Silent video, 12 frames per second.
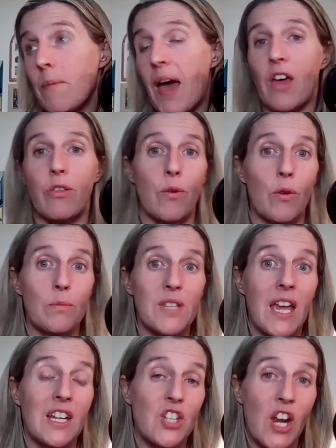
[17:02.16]
the bathrooms,
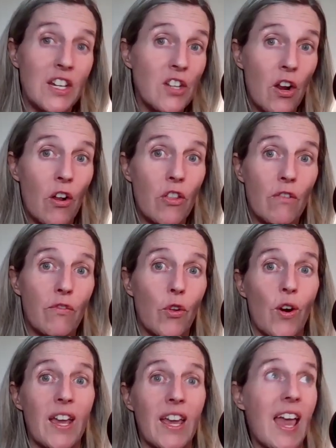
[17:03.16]
change out all the
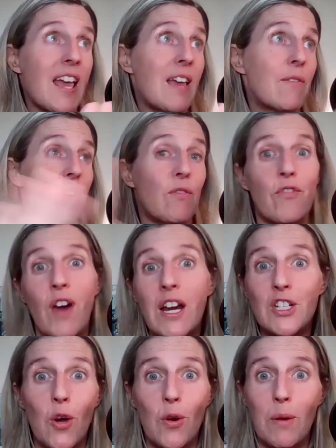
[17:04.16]
flooring, and give it a
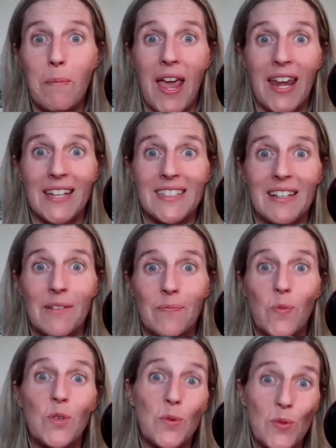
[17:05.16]
fresh coat of paint,"
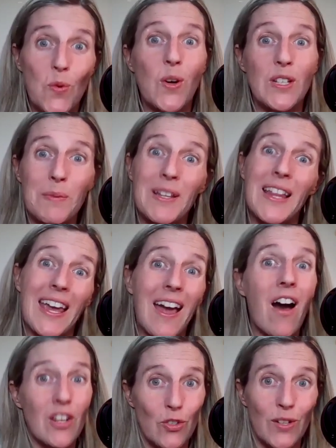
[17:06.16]
which was going to be like
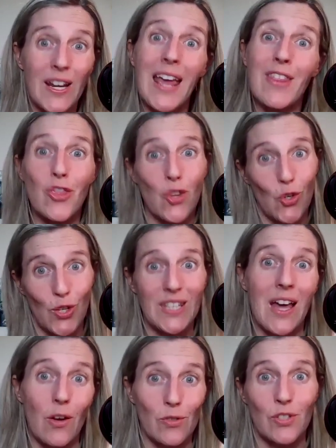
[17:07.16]

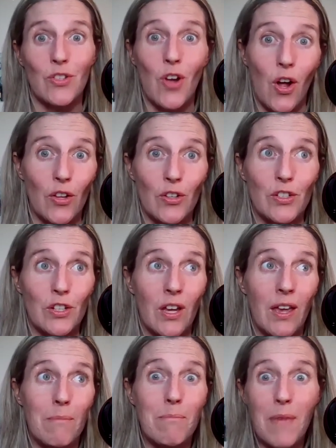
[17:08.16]
$130,000,
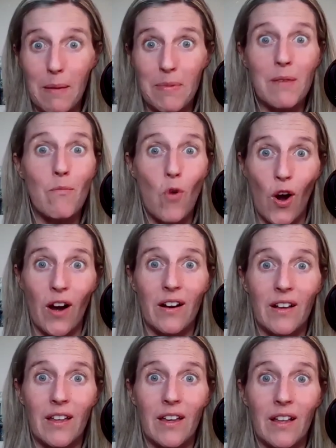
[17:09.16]
maybe more,
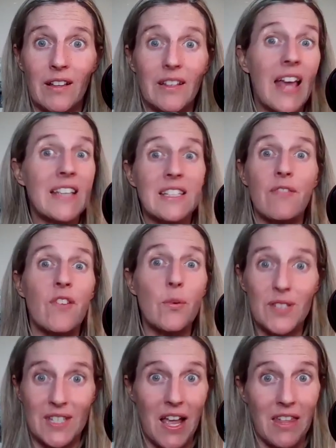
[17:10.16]
as if it
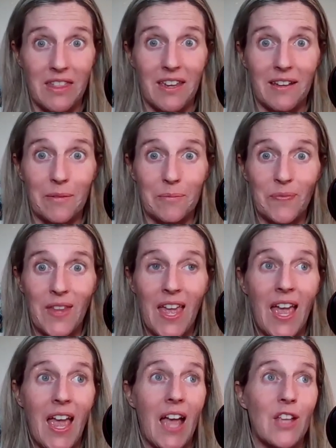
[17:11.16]
was nothing.
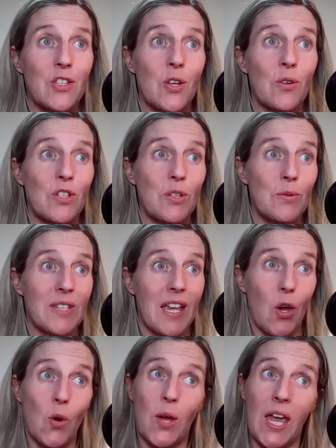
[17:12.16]
And so she was
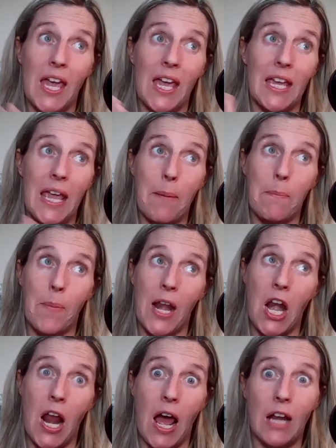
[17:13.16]
like, "Okay, yep,
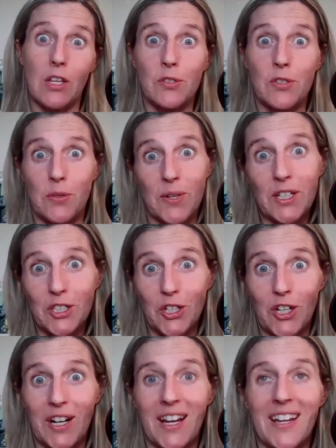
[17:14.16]
not using a
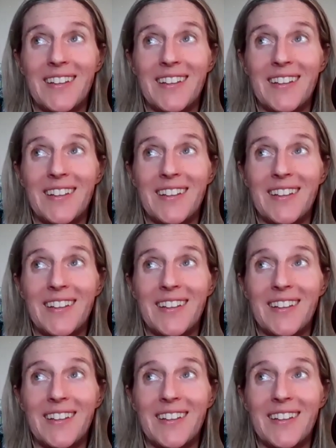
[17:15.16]
realtor."